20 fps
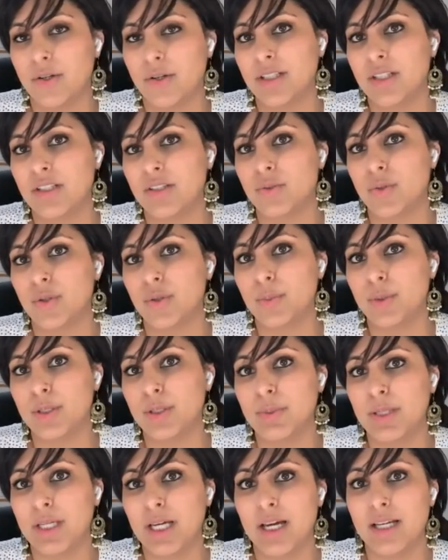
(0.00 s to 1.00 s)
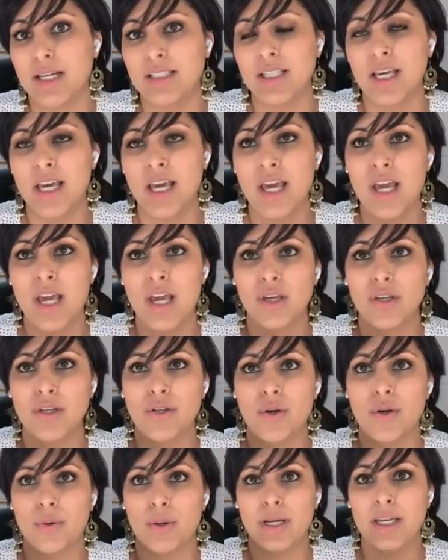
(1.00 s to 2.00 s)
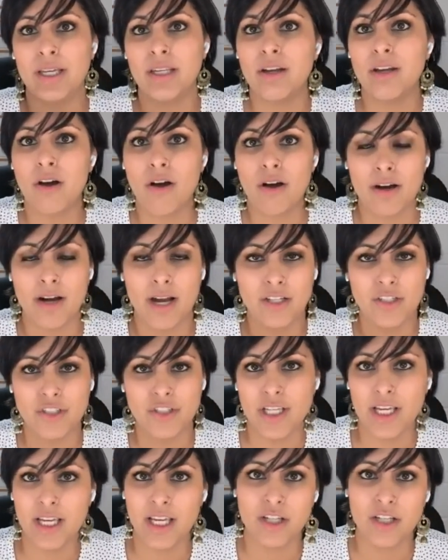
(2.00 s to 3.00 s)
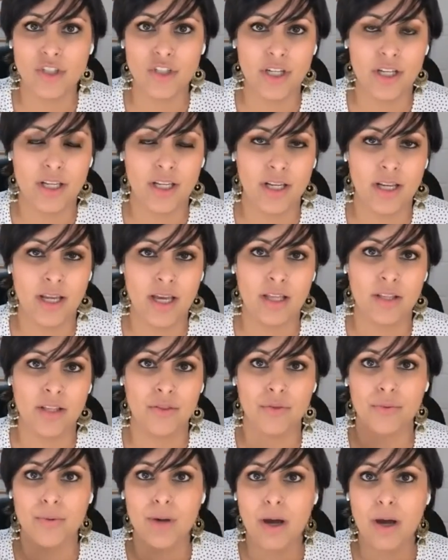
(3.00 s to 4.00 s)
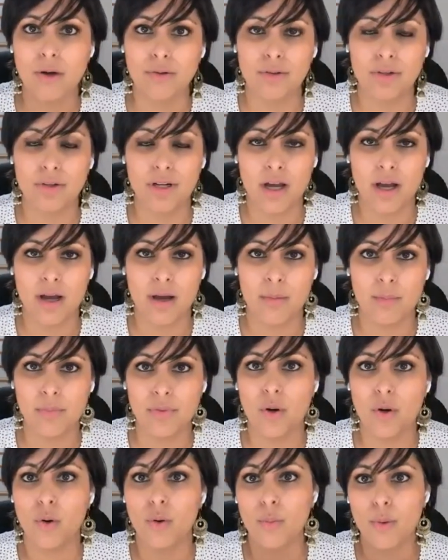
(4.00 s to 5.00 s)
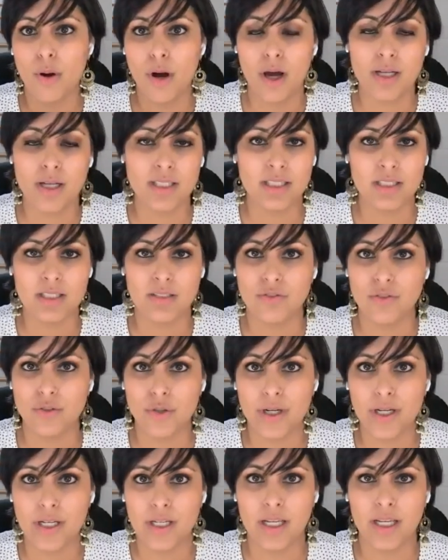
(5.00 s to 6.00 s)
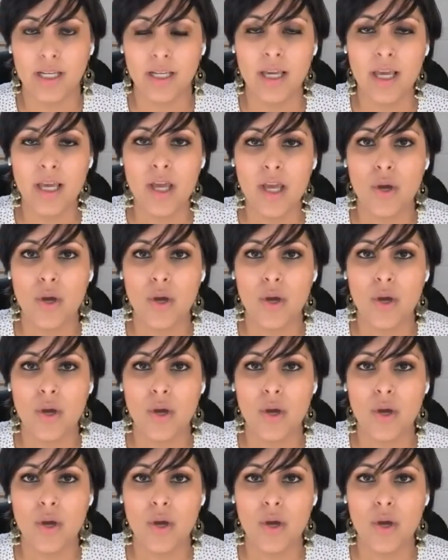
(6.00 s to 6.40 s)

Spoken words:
to create this group is because, you know, in our education and throughout the whole process of training,